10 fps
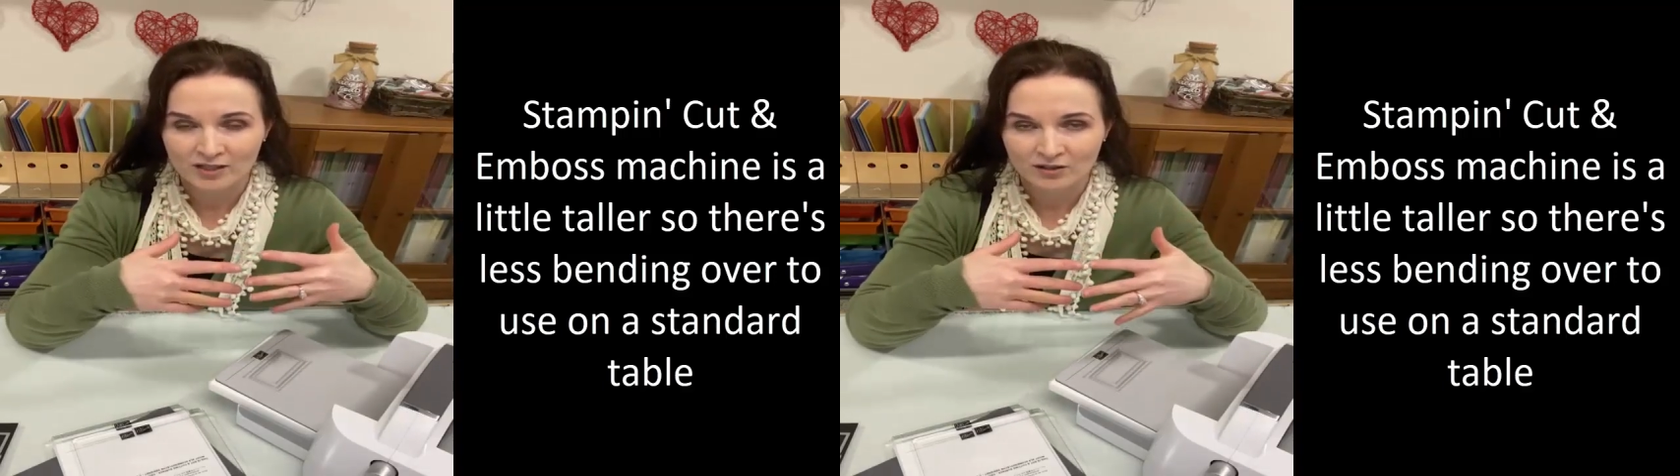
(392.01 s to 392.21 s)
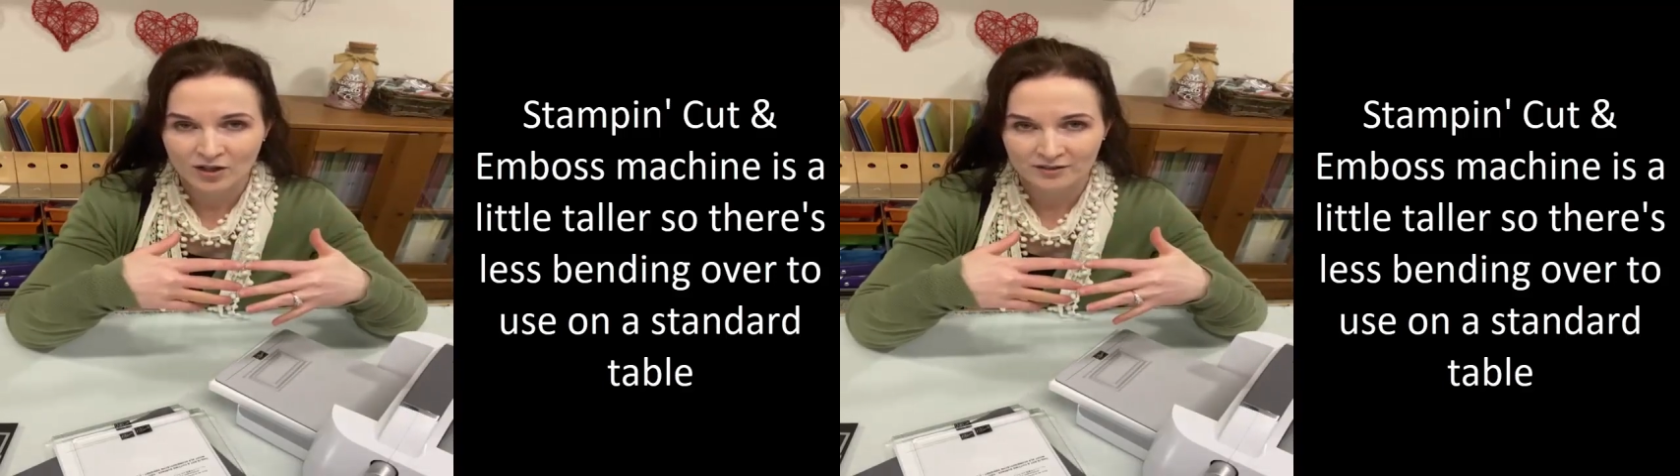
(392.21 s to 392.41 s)

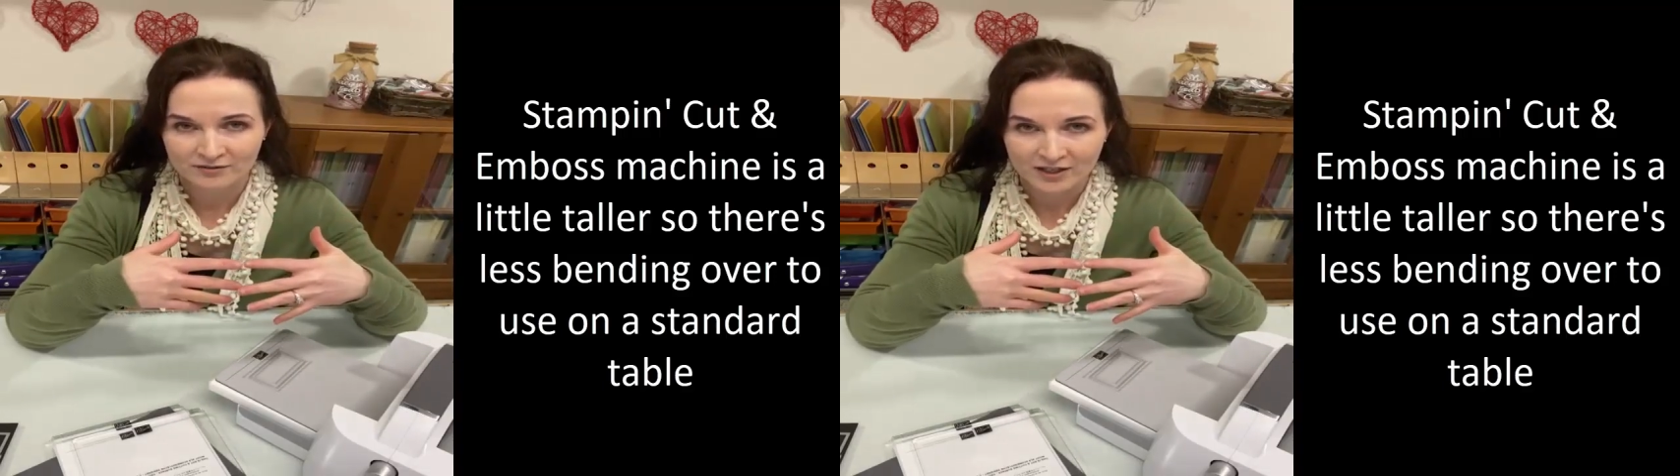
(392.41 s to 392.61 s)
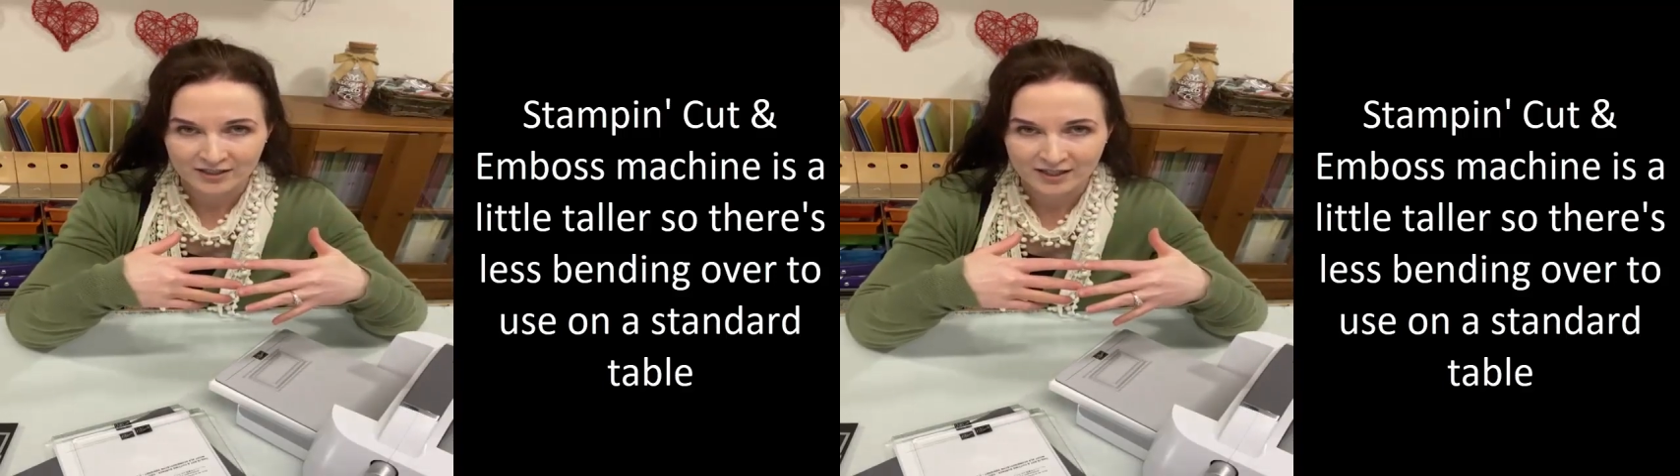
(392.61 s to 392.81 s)
a lot of
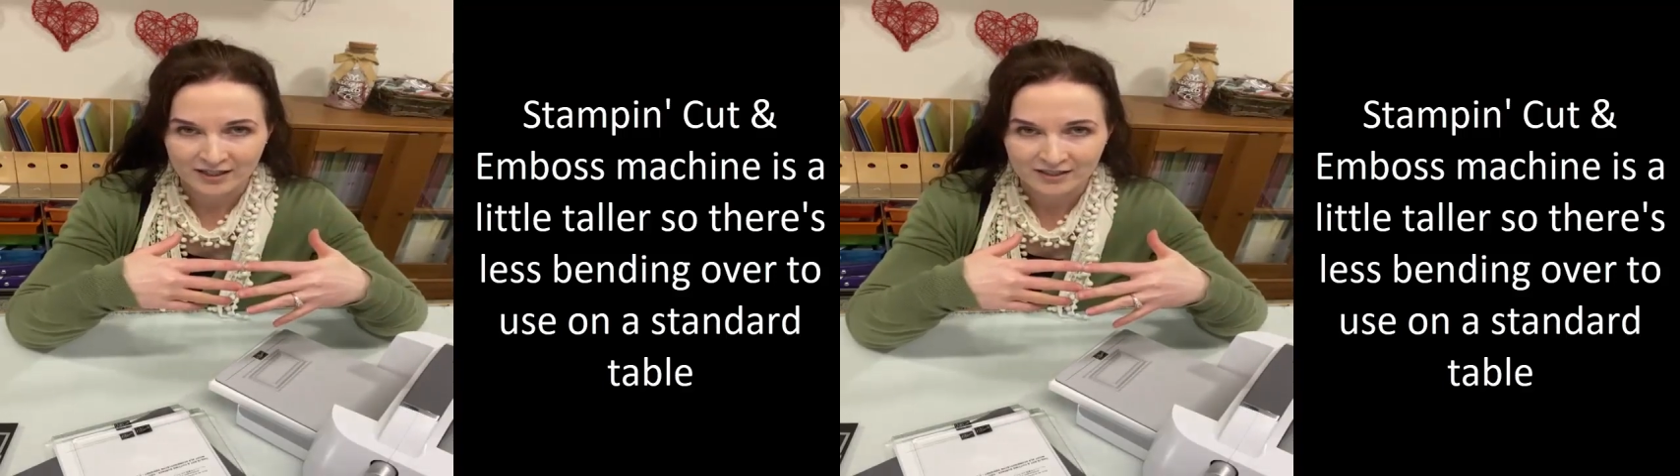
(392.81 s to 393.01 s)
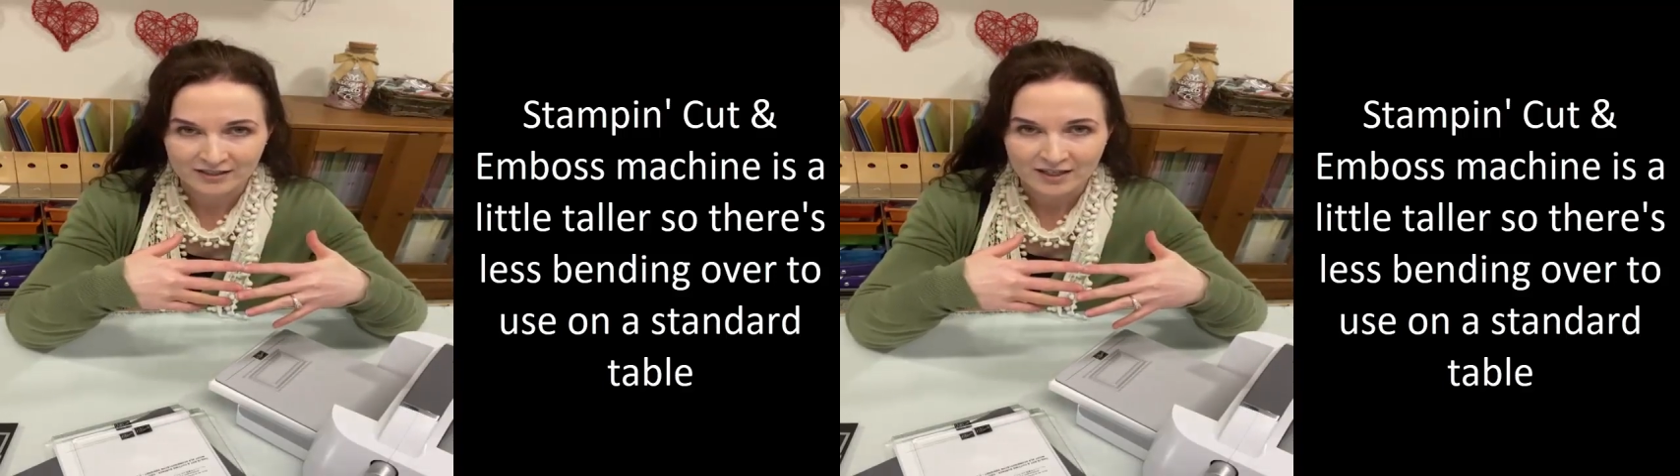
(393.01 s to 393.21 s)
die
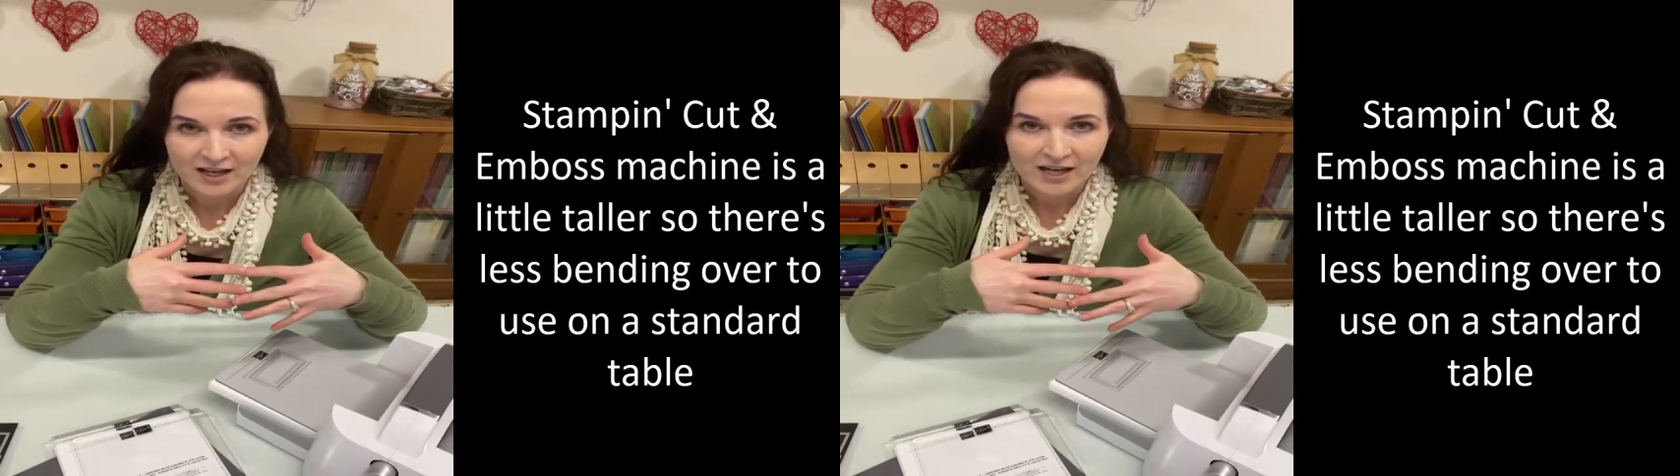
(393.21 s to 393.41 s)
cutting.